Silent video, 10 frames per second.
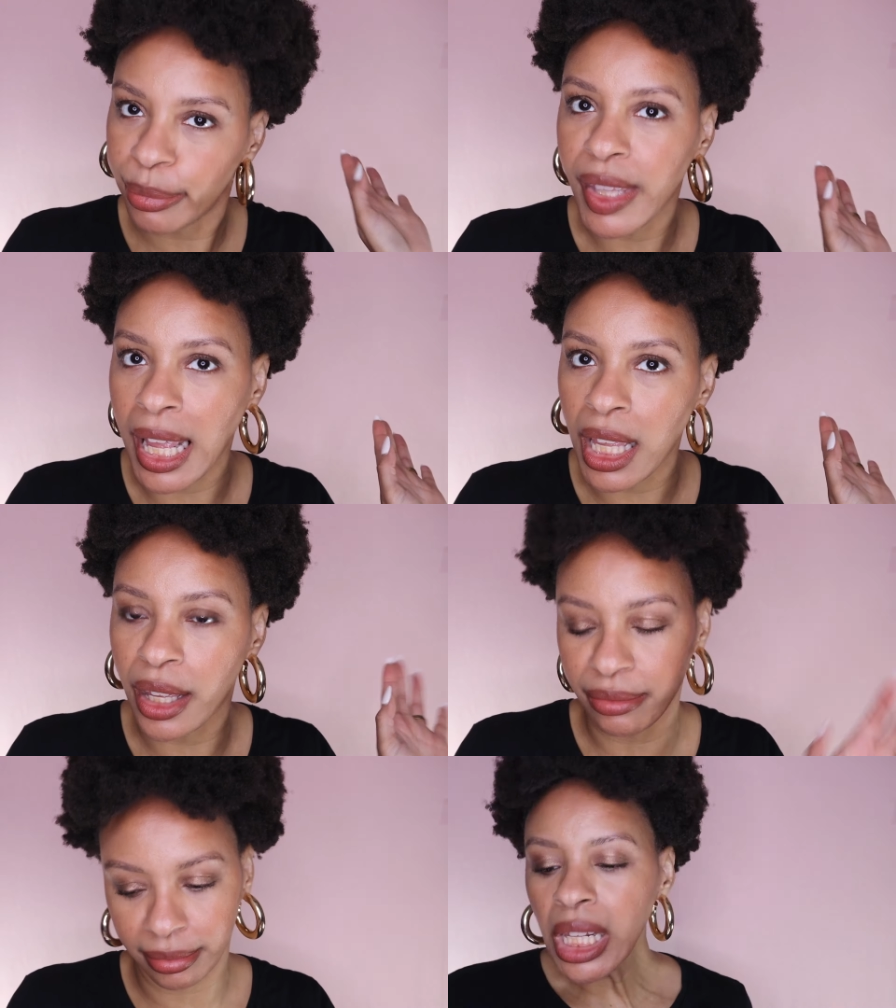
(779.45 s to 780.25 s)
Thank
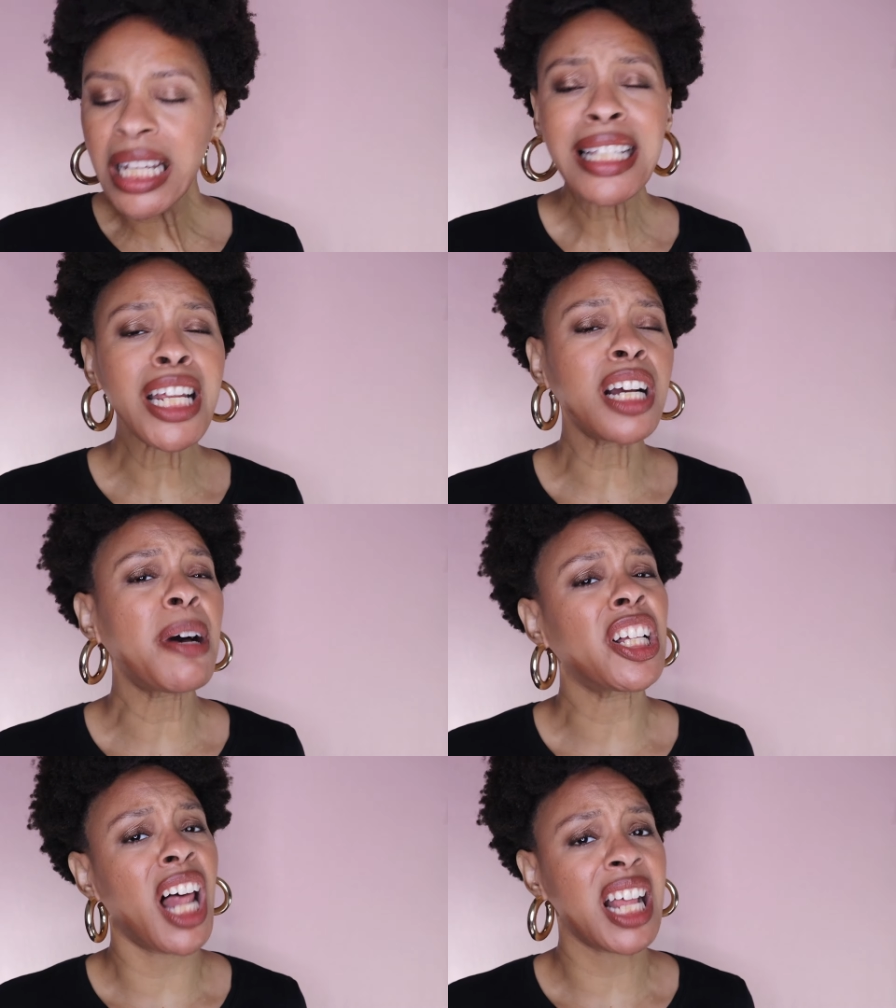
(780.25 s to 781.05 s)
you. Let's talk
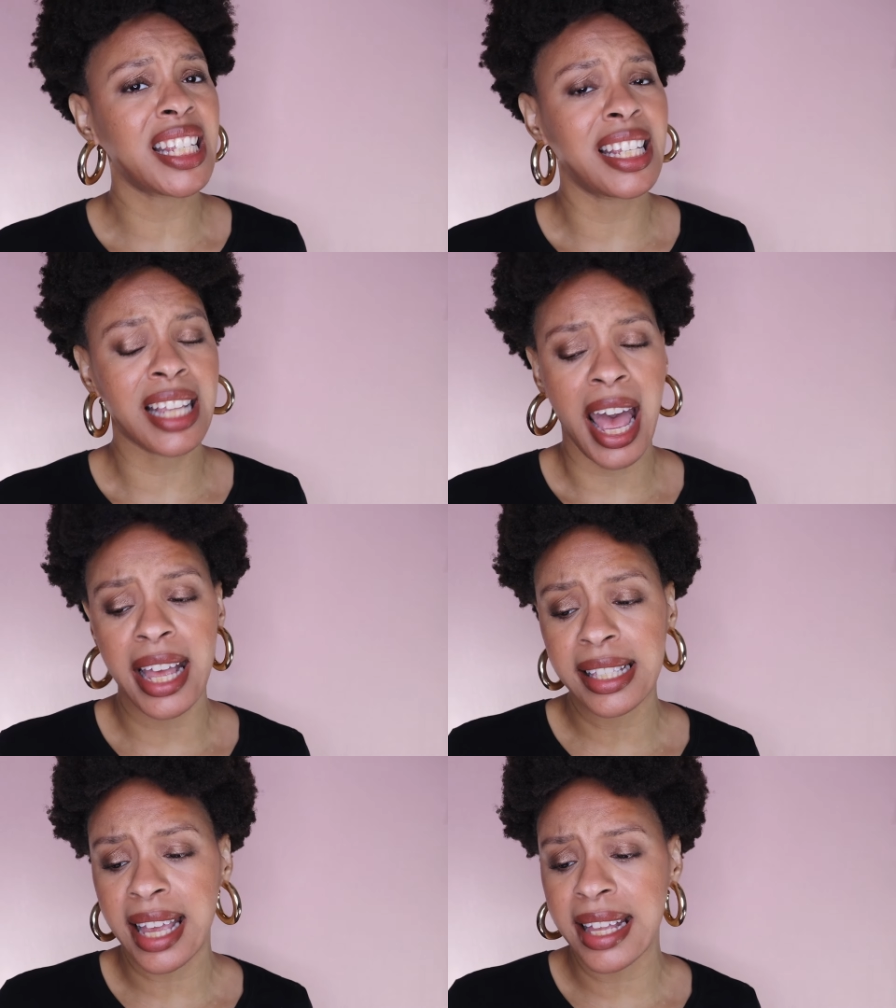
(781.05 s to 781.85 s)
about glosses,
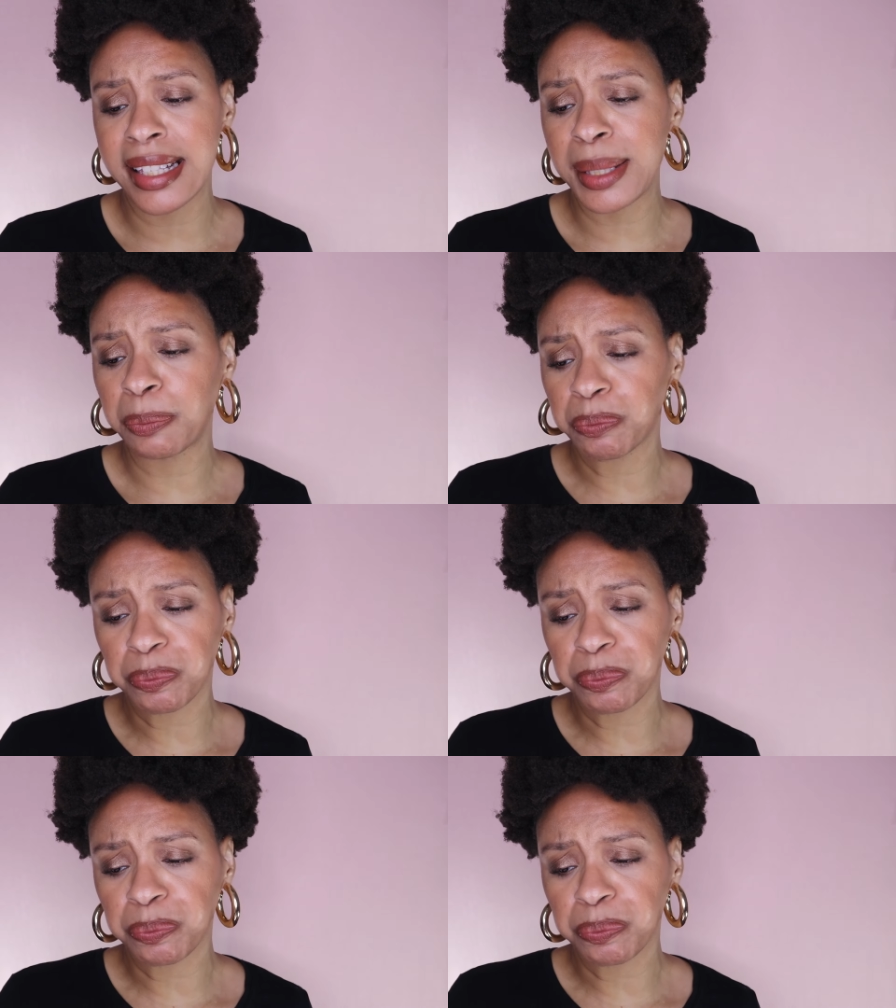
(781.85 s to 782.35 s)
guys, because